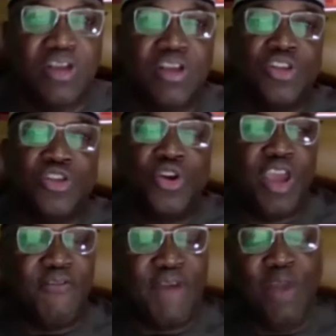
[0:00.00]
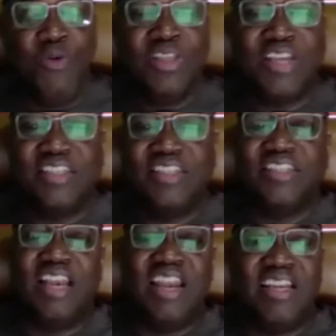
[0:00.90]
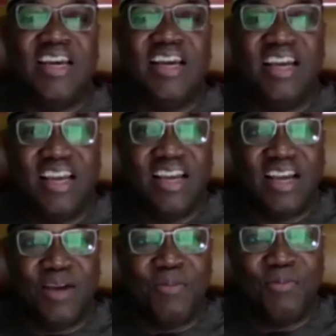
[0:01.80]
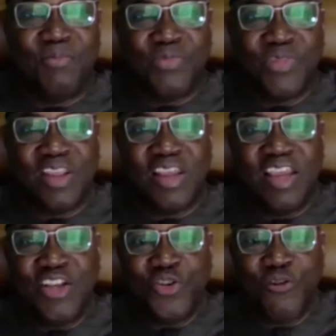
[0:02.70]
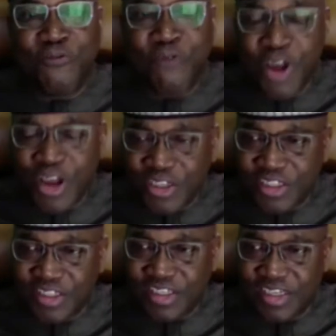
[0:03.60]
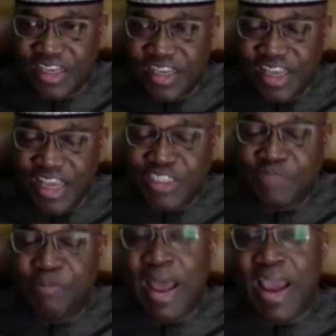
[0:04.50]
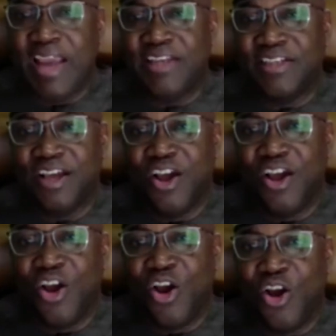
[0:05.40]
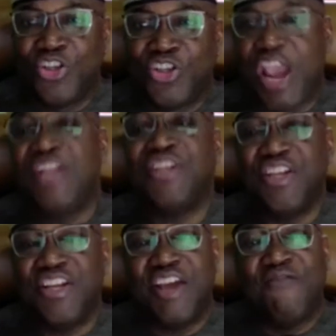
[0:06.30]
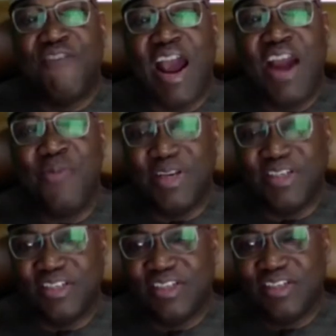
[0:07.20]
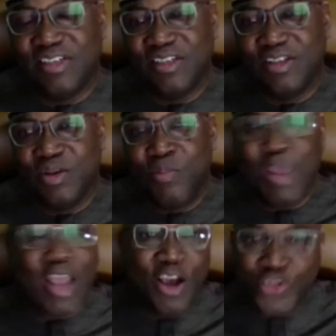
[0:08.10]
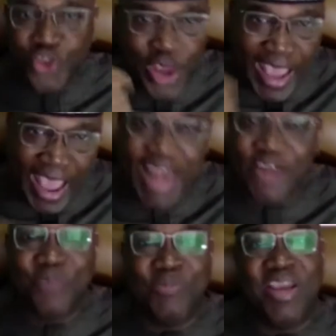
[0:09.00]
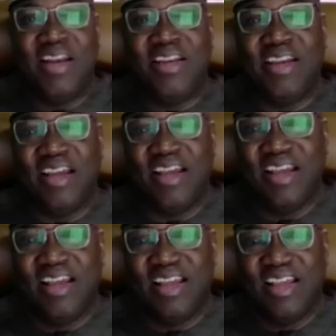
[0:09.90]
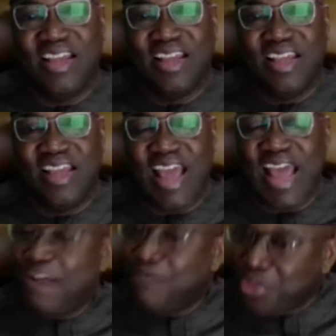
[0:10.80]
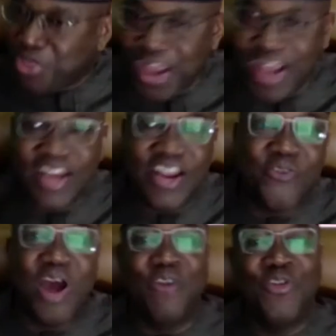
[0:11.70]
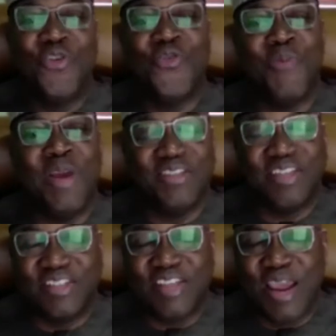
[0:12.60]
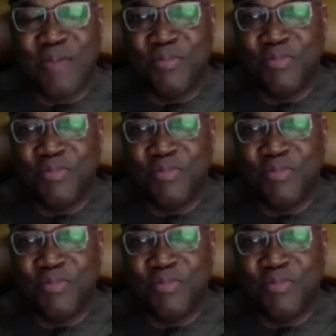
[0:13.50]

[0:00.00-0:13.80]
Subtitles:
So if anyone says he's a leader, he should focus his mind on changing the environment, because you cannot be a leader and everything around you remains the same.